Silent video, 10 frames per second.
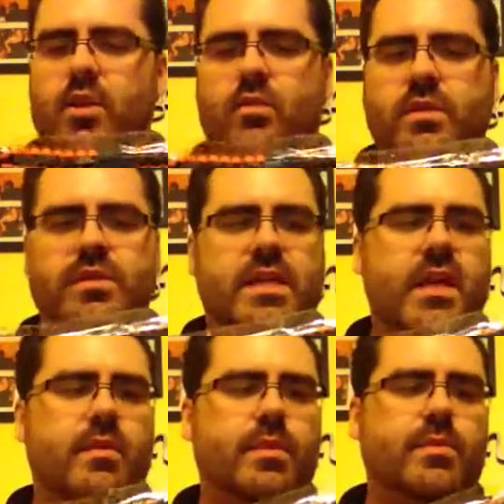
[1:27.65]
The ones
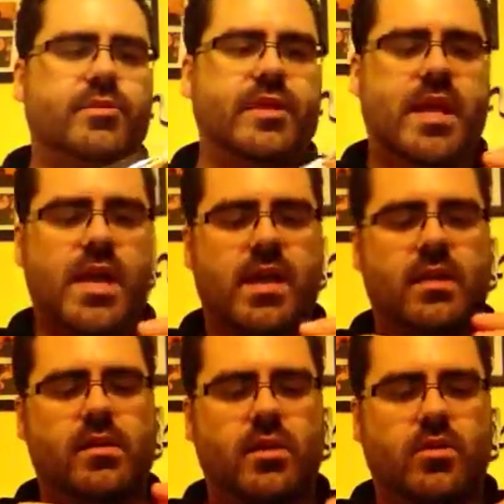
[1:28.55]
that people say,
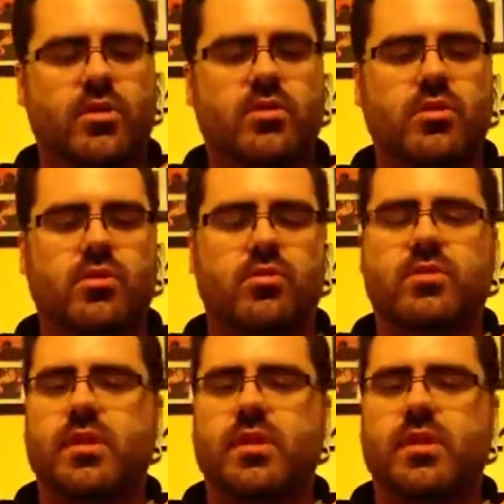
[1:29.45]
you use